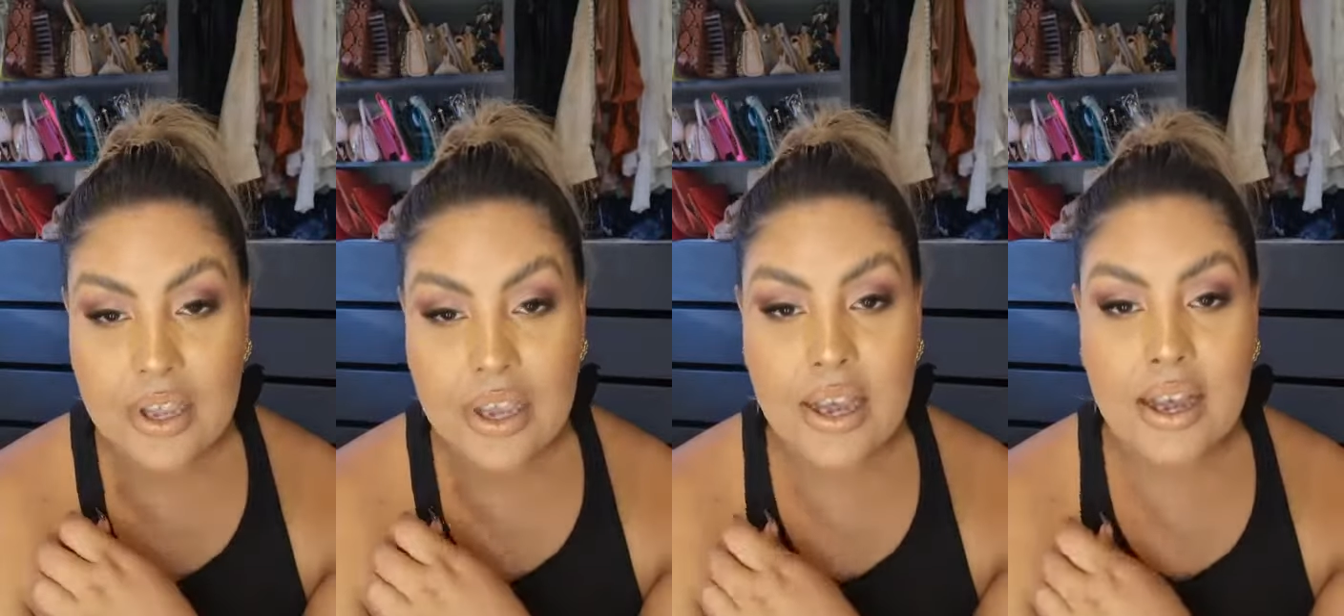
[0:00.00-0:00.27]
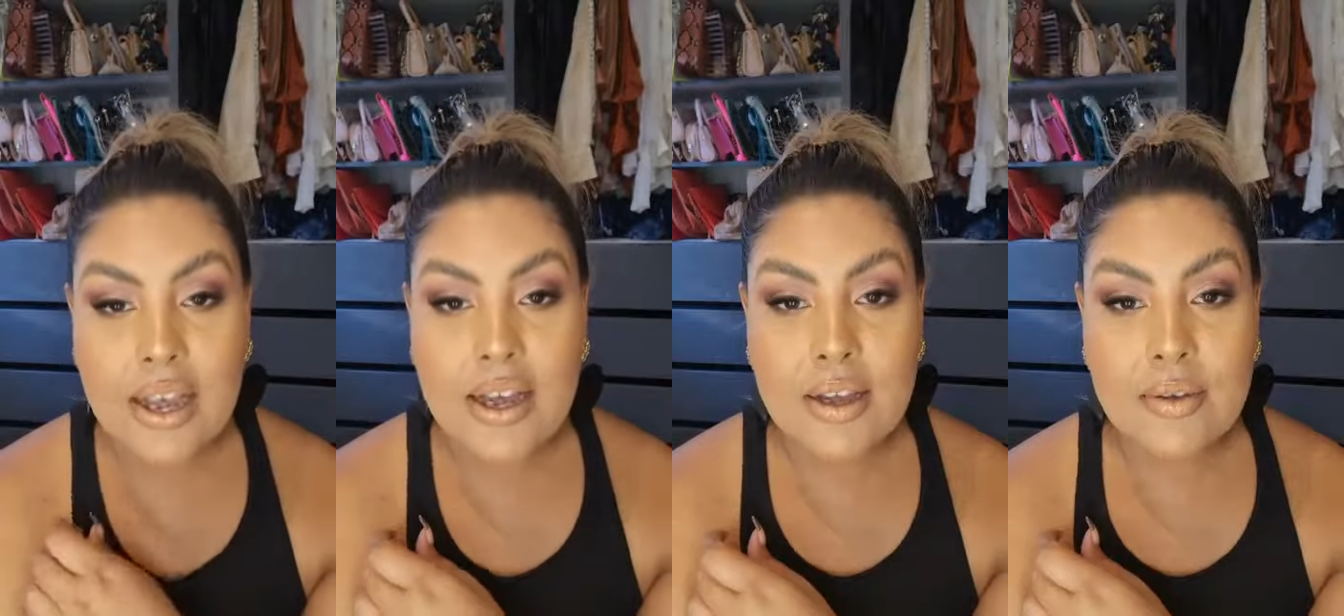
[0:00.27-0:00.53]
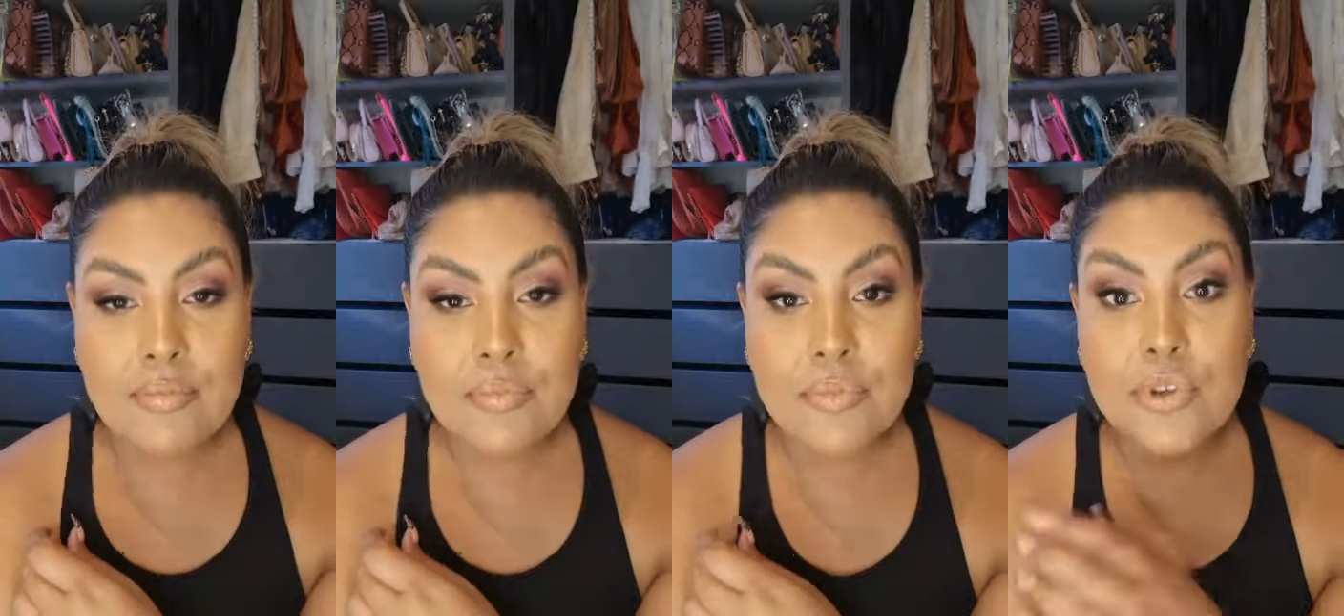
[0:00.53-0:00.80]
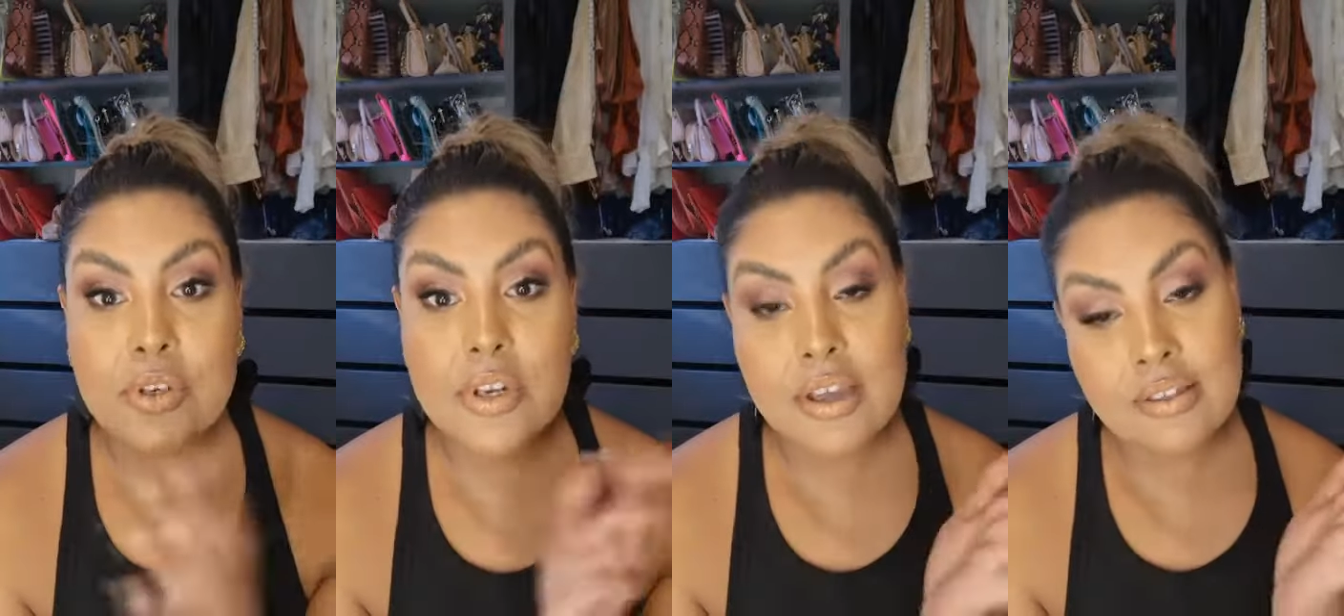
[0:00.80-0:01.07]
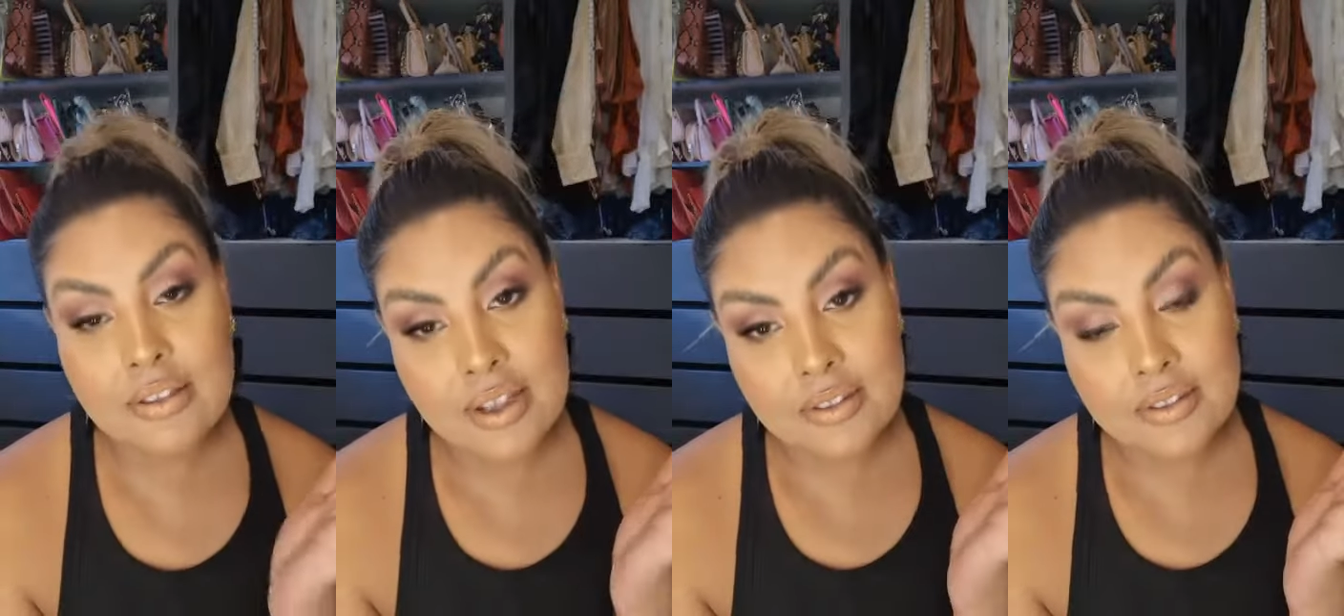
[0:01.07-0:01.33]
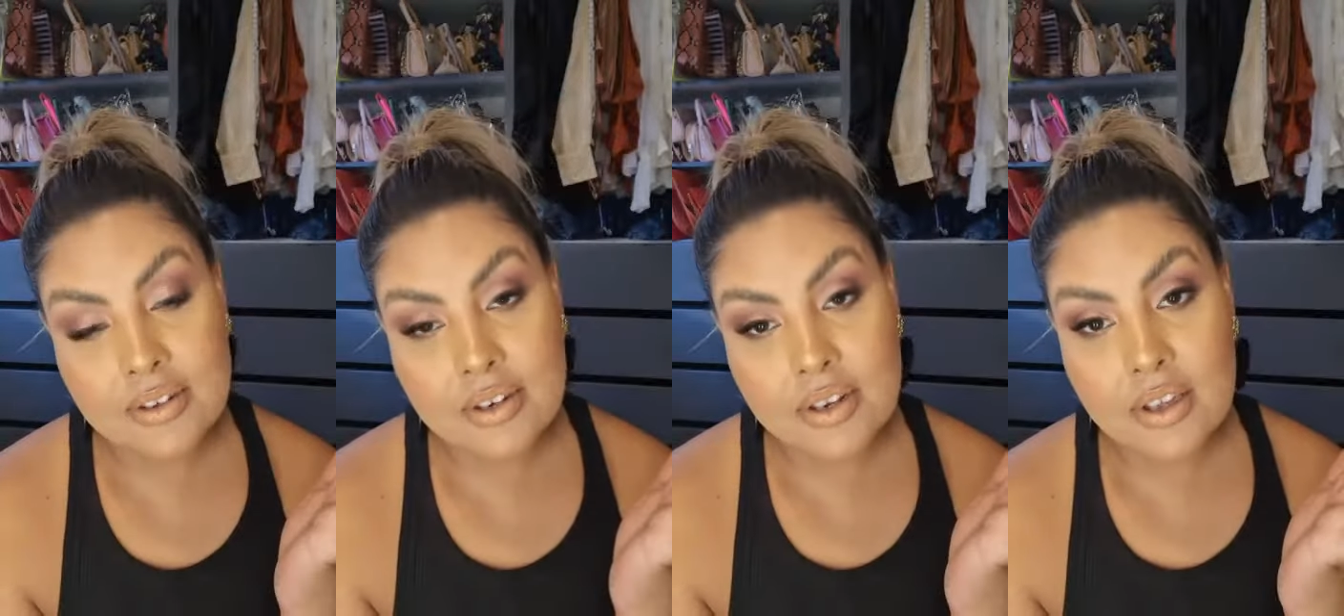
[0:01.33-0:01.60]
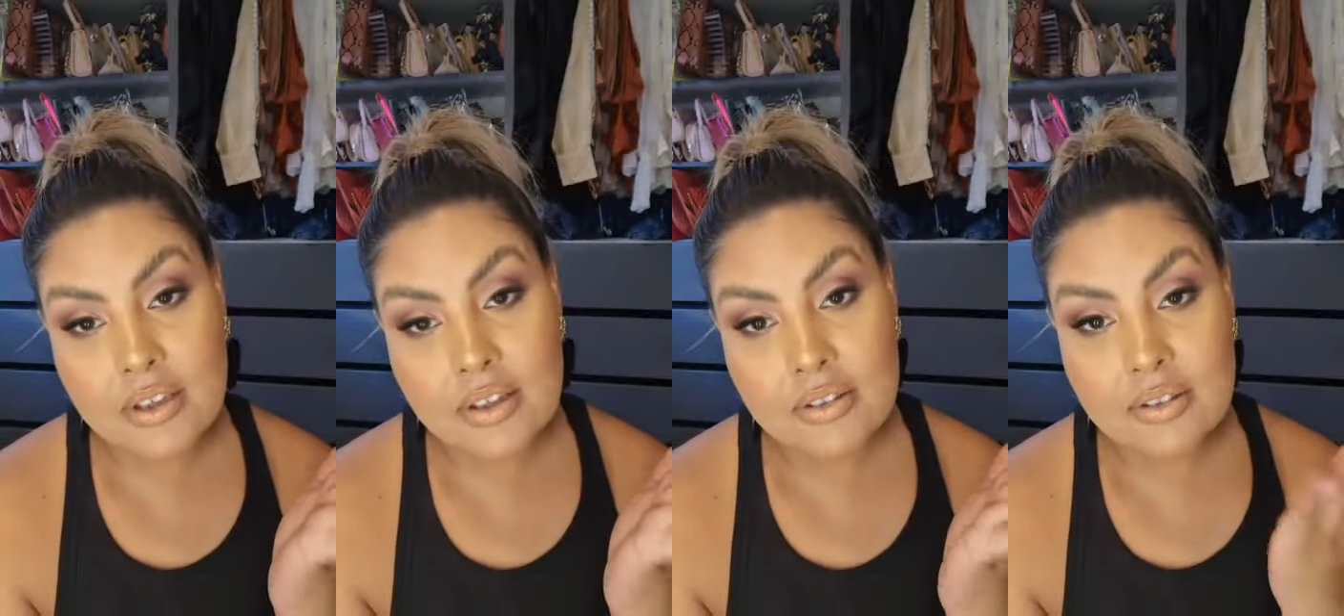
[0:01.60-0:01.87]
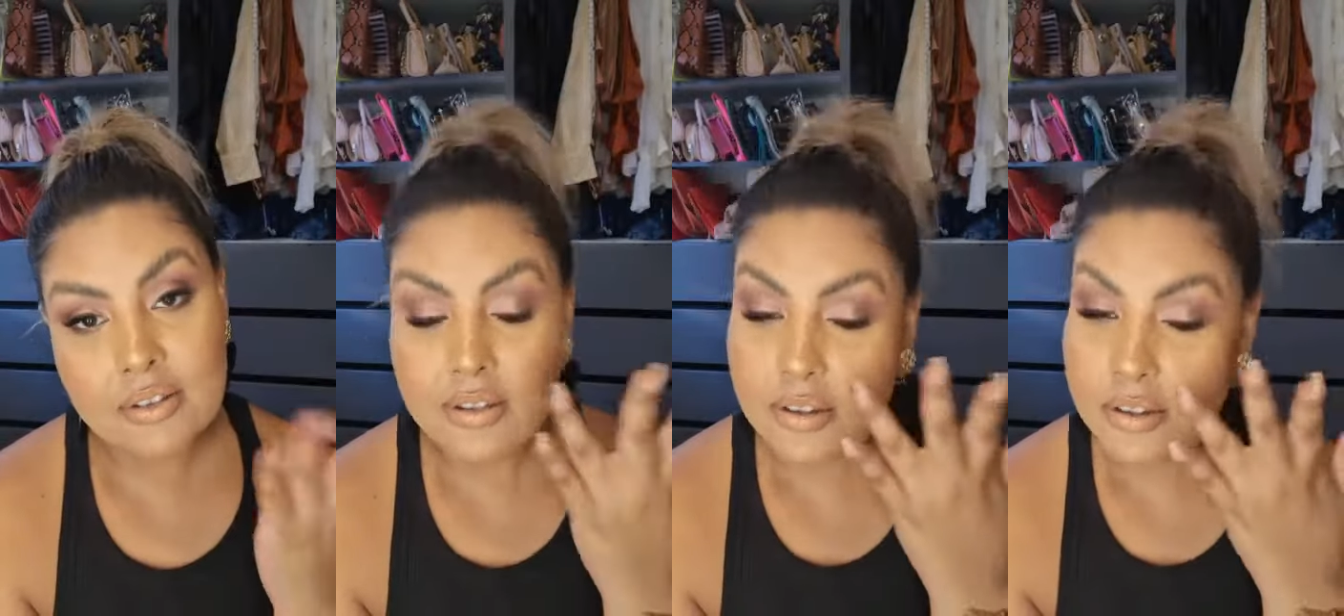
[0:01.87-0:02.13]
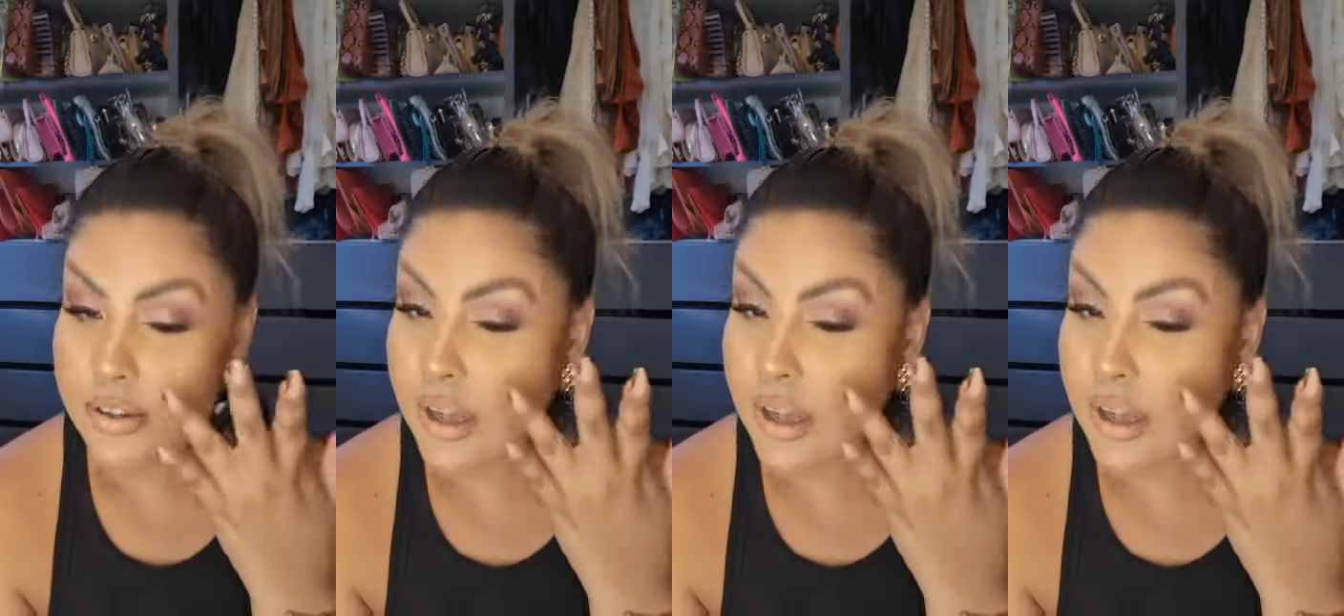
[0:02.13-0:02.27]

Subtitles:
Today's lesson is this